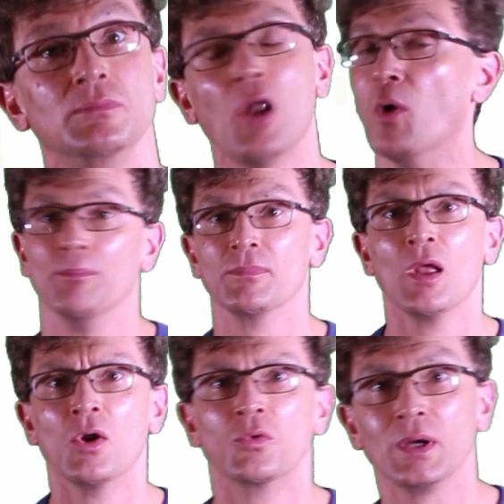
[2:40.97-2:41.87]
No,
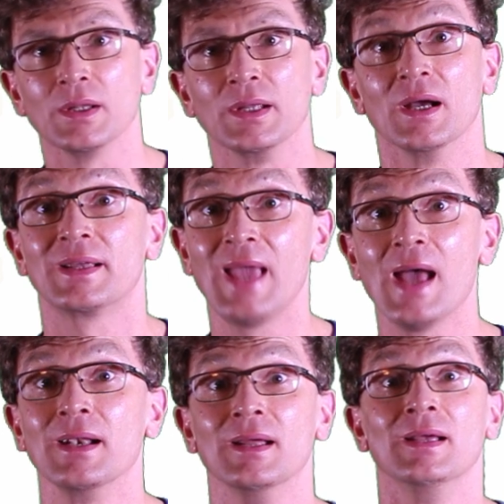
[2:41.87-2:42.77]
really,
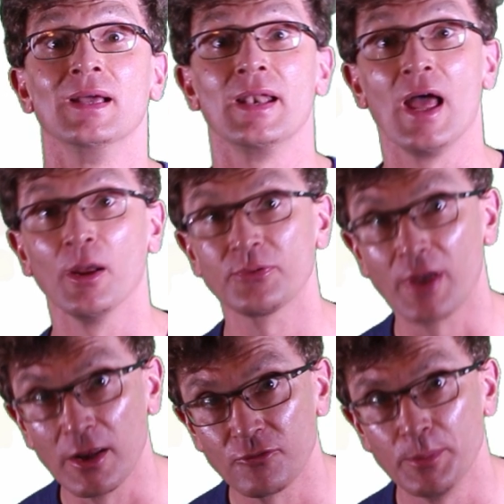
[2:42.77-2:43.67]
again, it helps
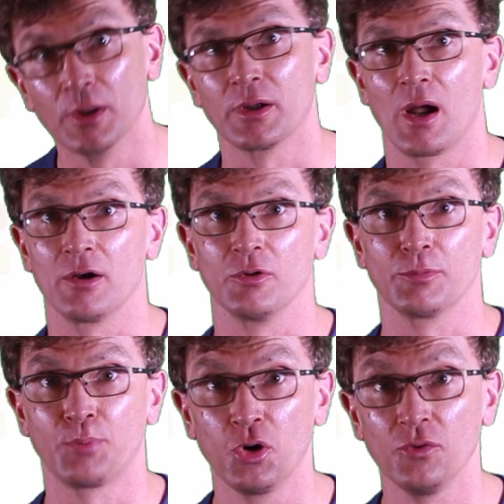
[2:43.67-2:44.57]
gain familiarity
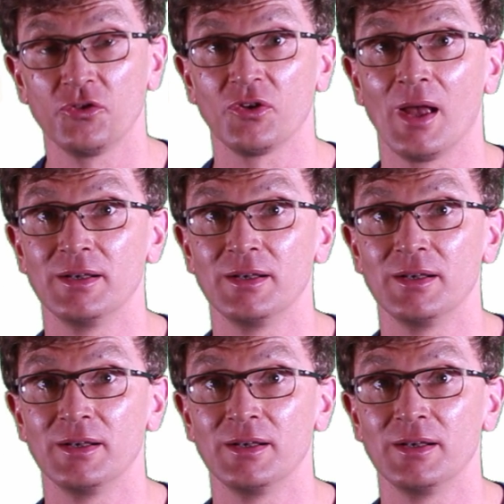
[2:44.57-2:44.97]
with proofs